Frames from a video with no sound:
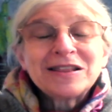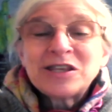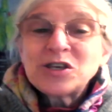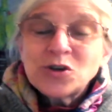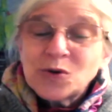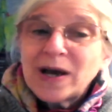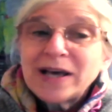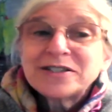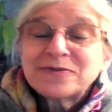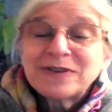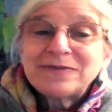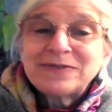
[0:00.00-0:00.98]
The U
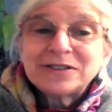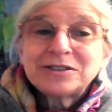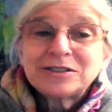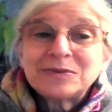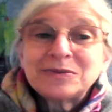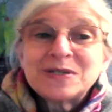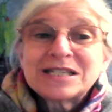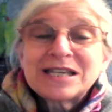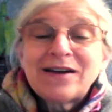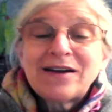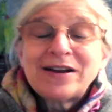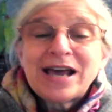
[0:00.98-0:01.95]
S revolution was
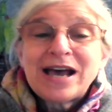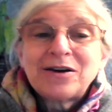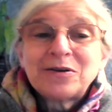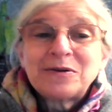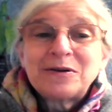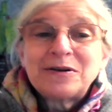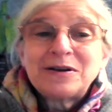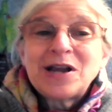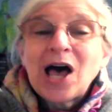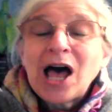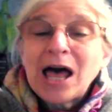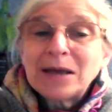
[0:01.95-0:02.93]
carried out
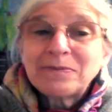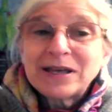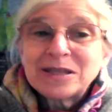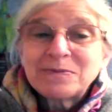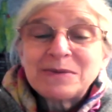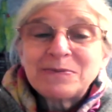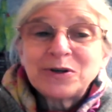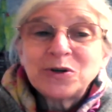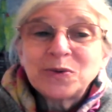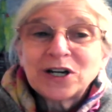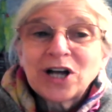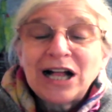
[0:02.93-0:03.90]
not by the people who
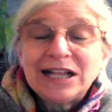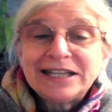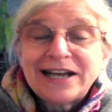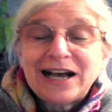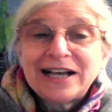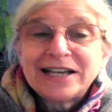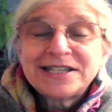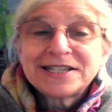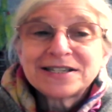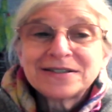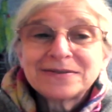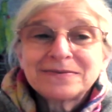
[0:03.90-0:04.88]
were
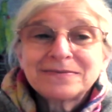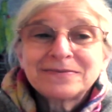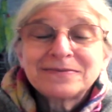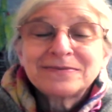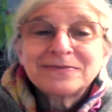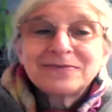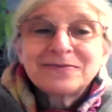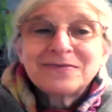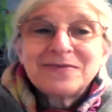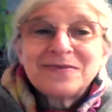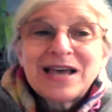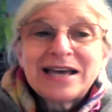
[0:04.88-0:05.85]
colonized,
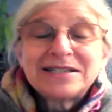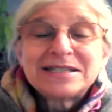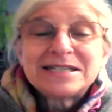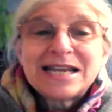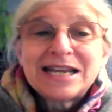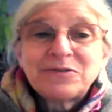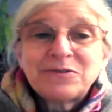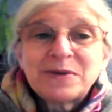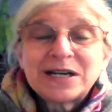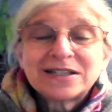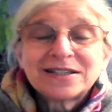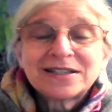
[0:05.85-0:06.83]
that is Native
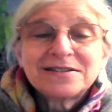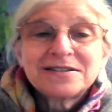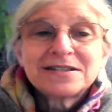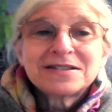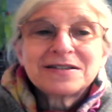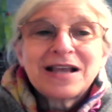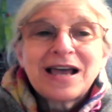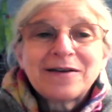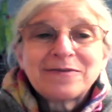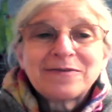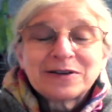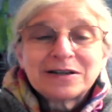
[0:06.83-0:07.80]
Americans,
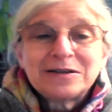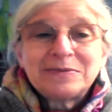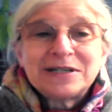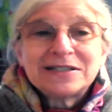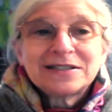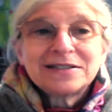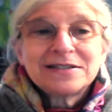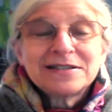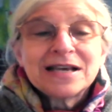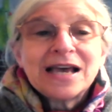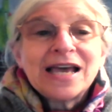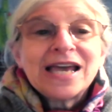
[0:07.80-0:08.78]
African Americans.
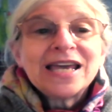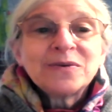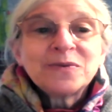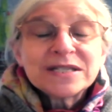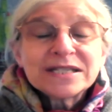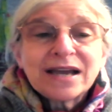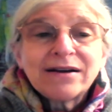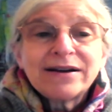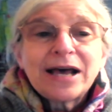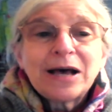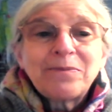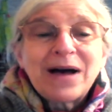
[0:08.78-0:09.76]
It was
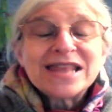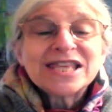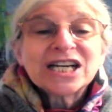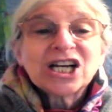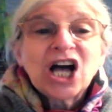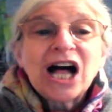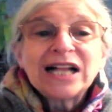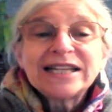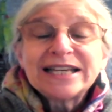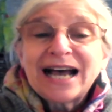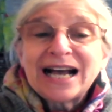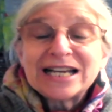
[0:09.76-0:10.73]
carried out by the
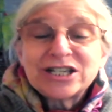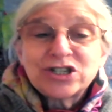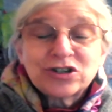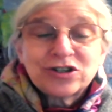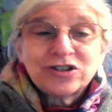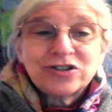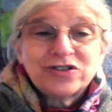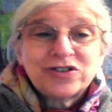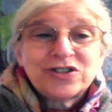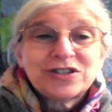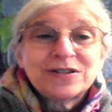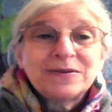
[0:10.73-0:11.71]

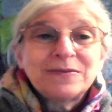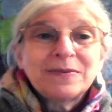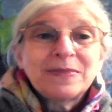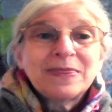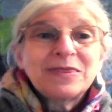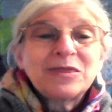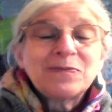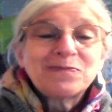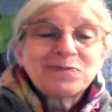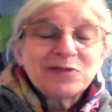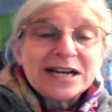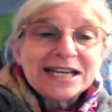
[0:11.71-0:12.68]
colonizers, the
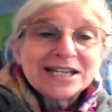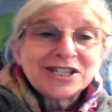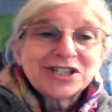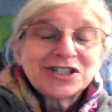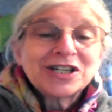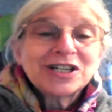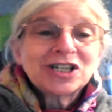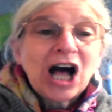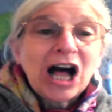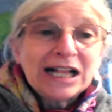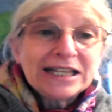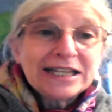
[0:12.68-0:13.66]
British
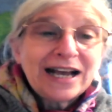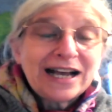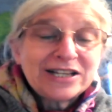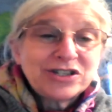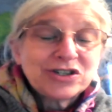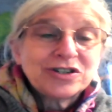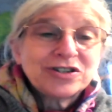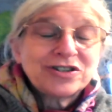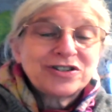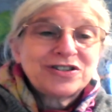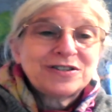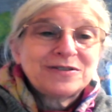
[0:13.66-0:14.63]

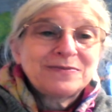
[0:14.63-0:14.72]
colonizers.